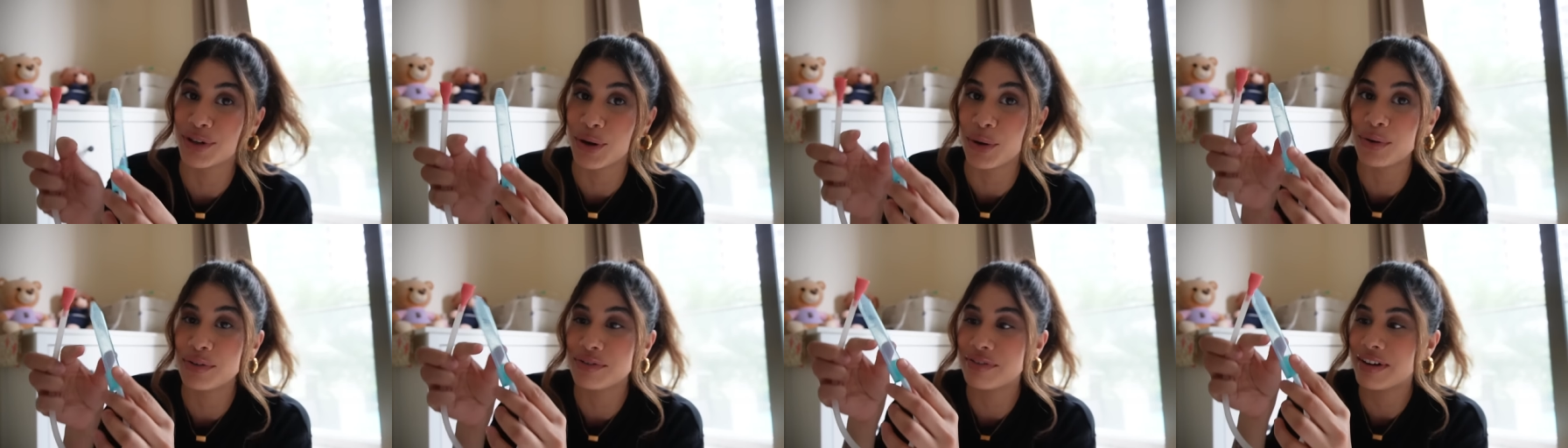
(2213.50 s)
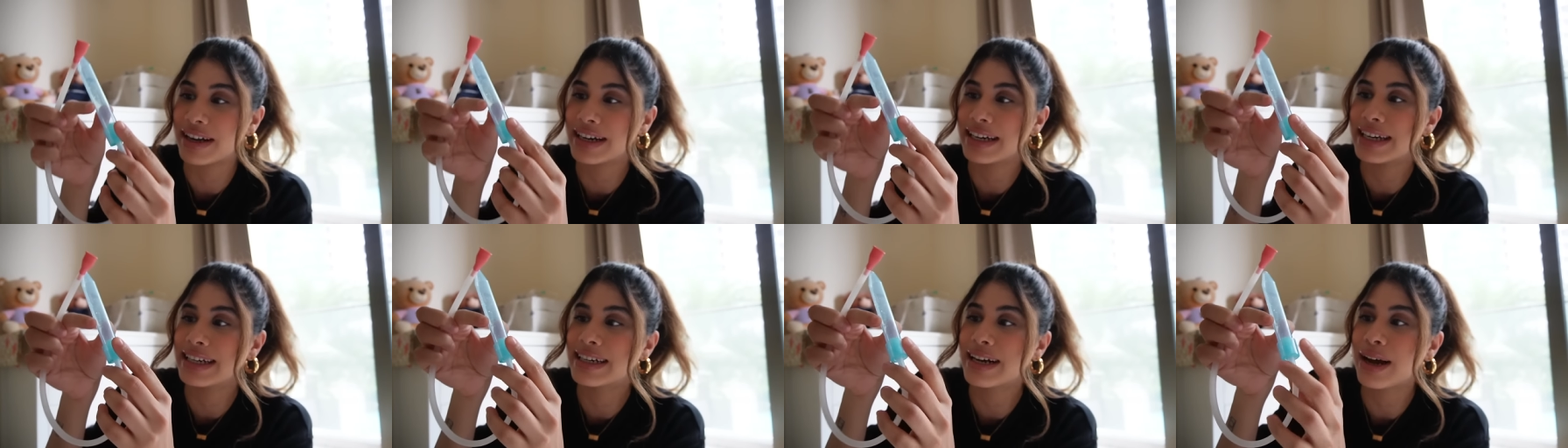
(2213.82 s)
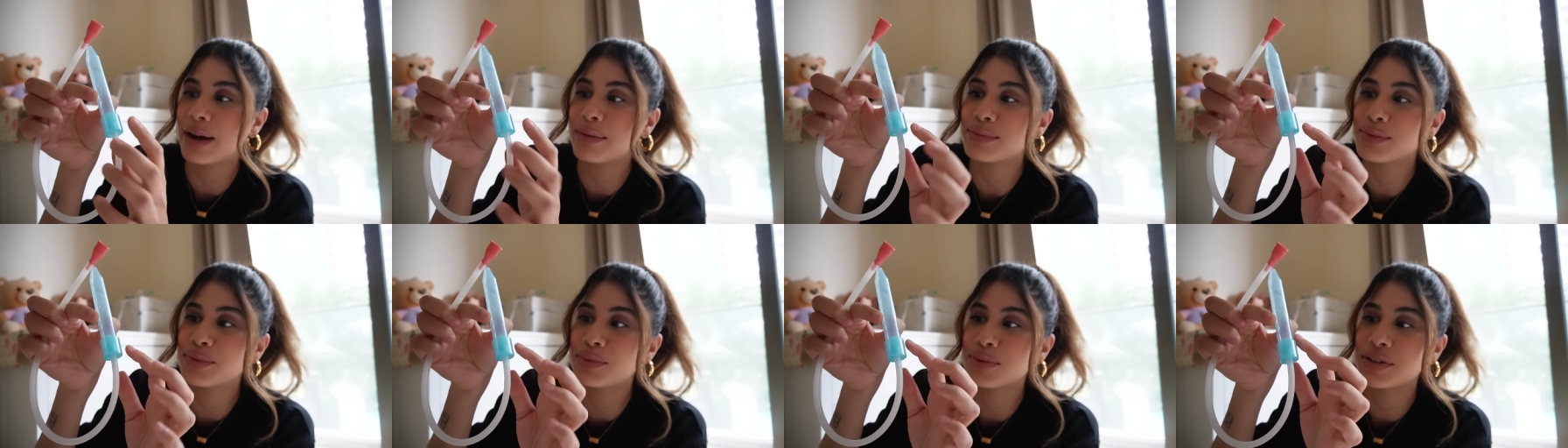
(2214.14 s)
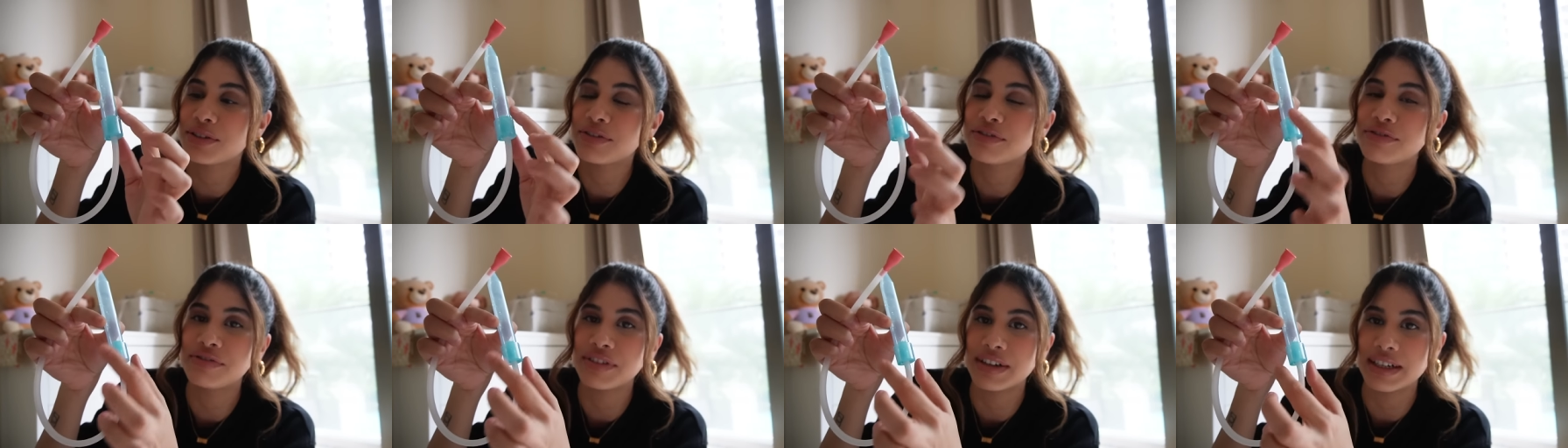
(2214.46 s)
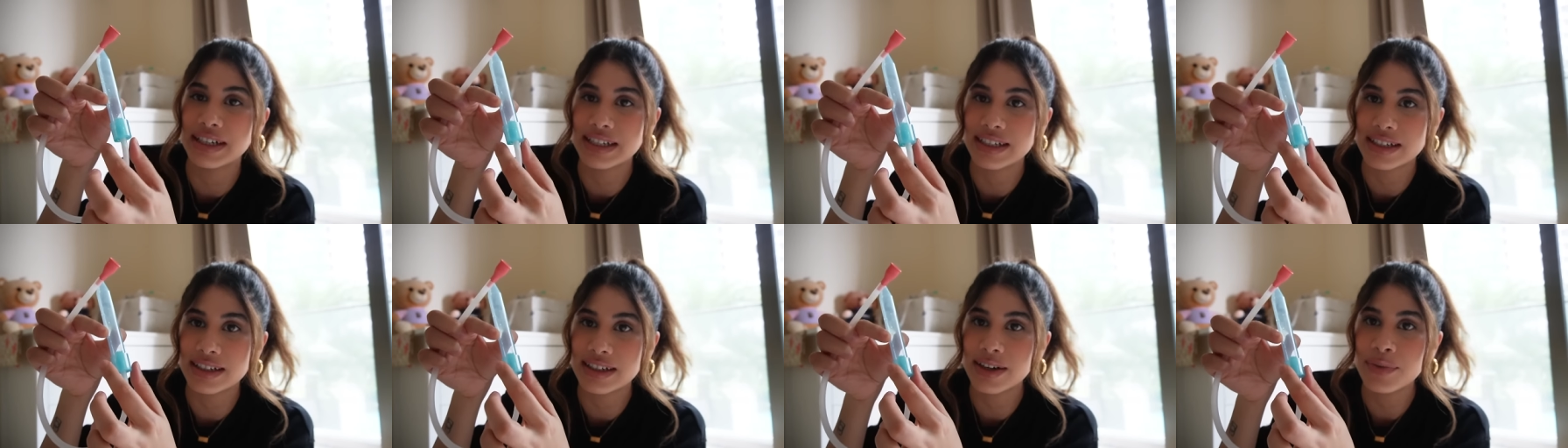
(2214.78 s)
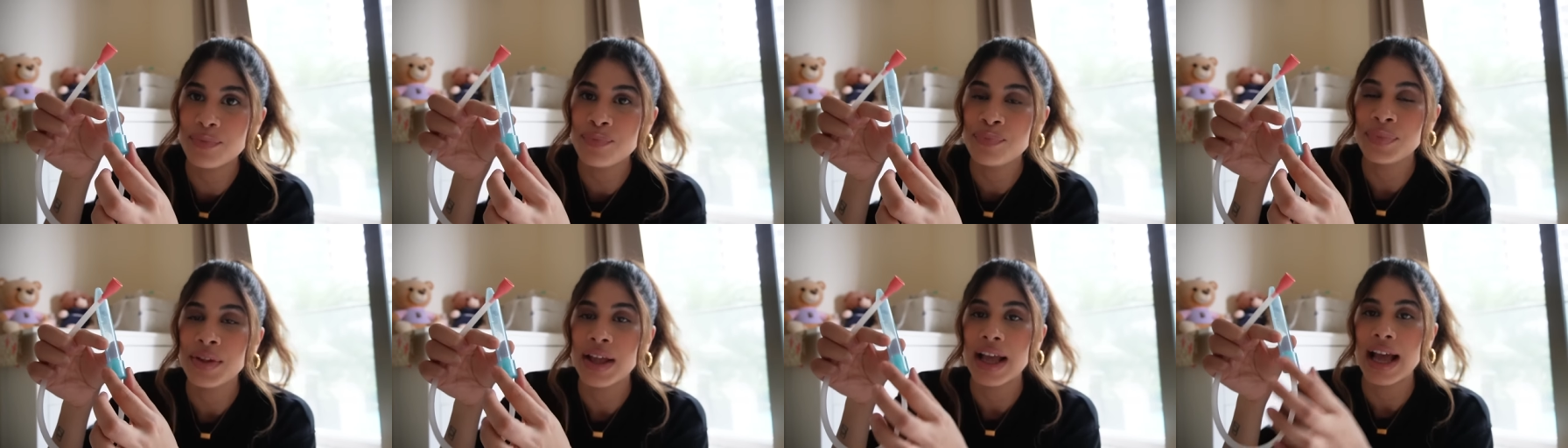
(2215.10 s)
don't worry it comes with a filter
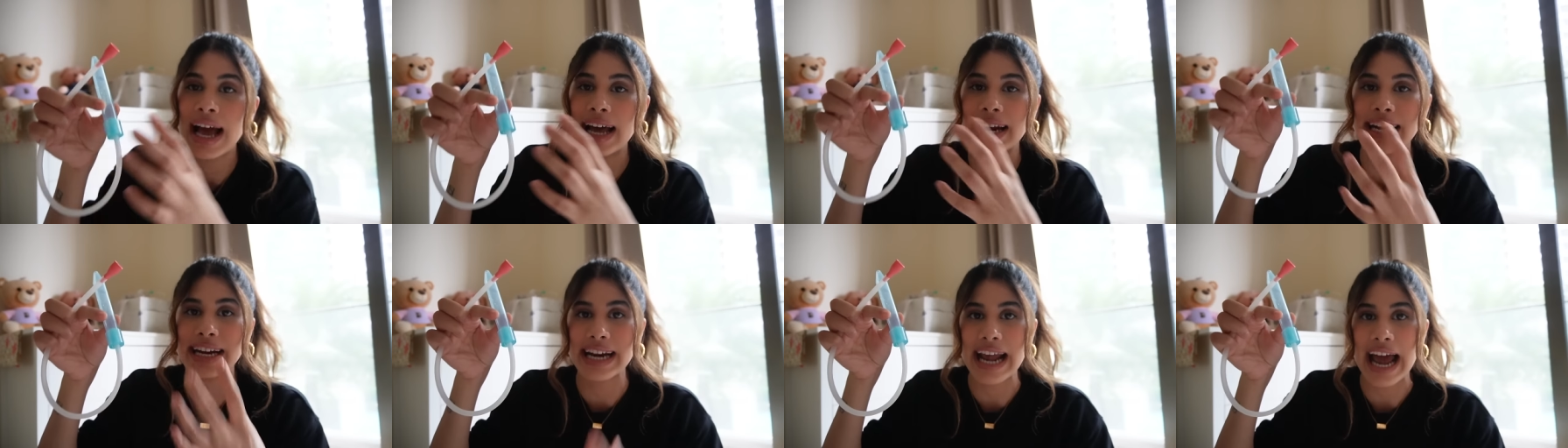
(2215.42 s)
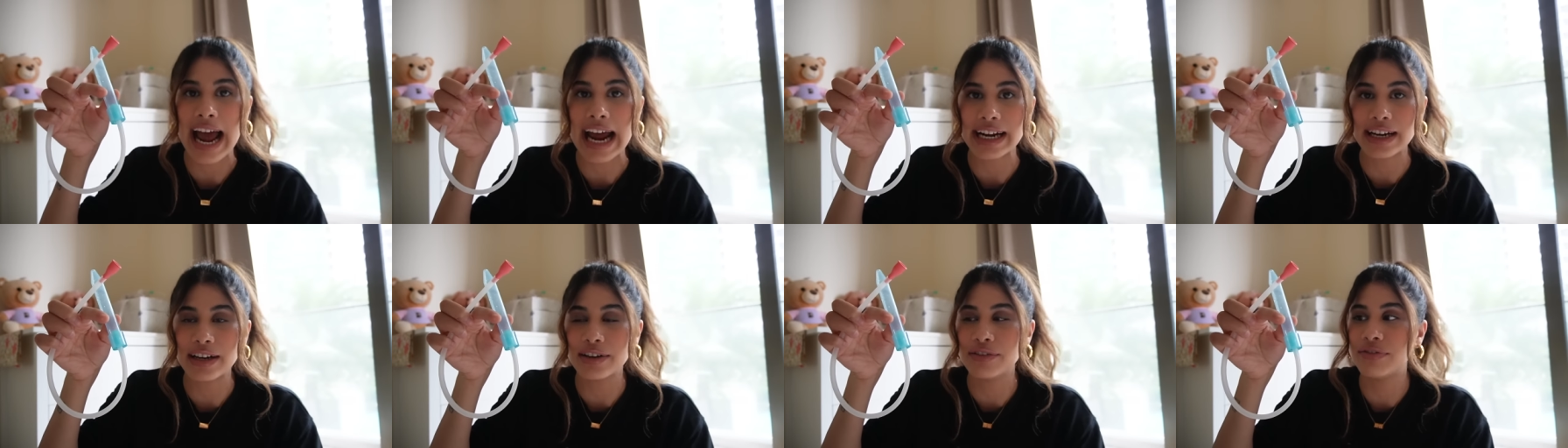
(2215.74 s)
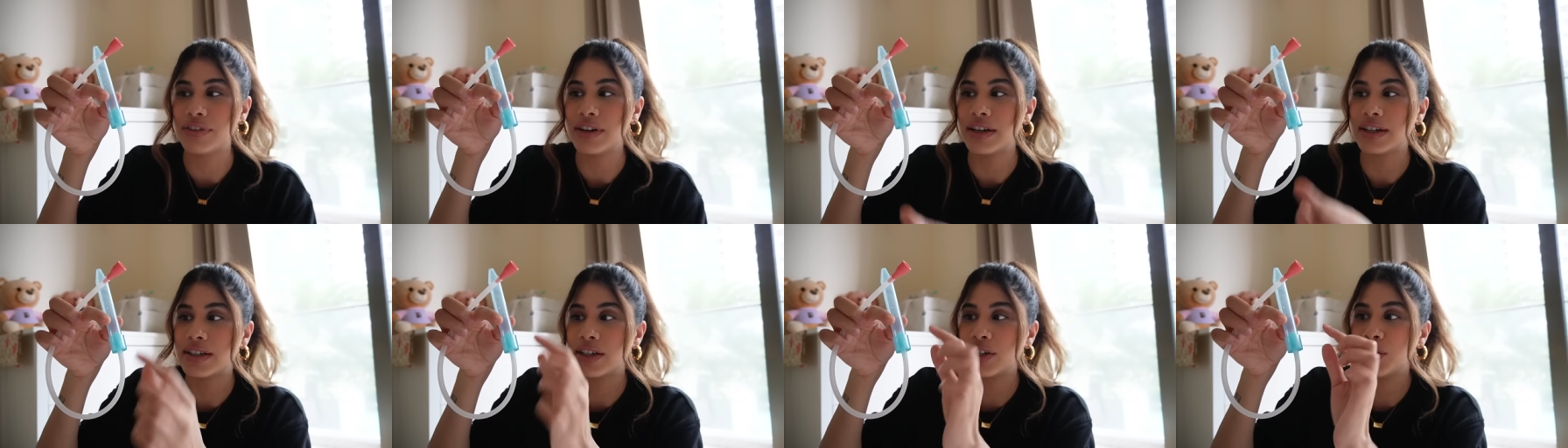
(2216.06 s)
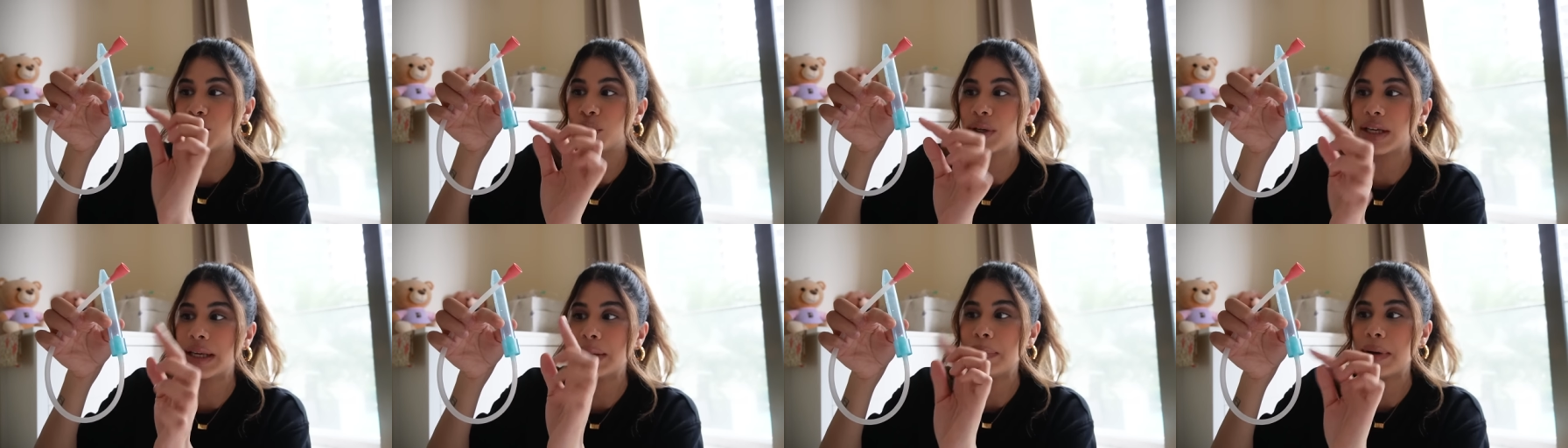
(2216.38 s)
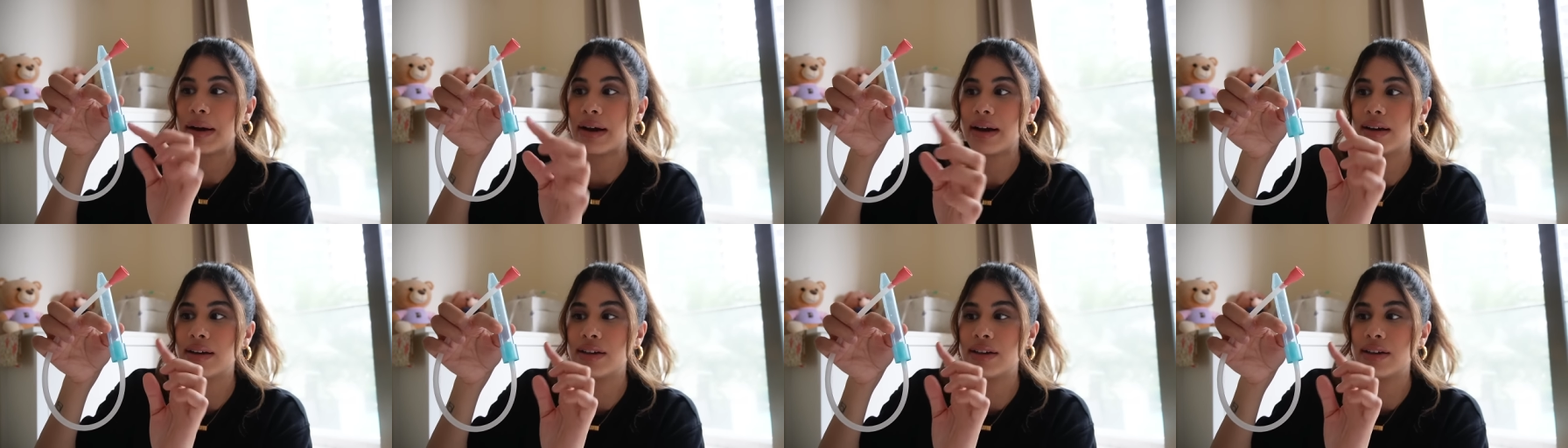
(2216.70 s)
and an added filter you keep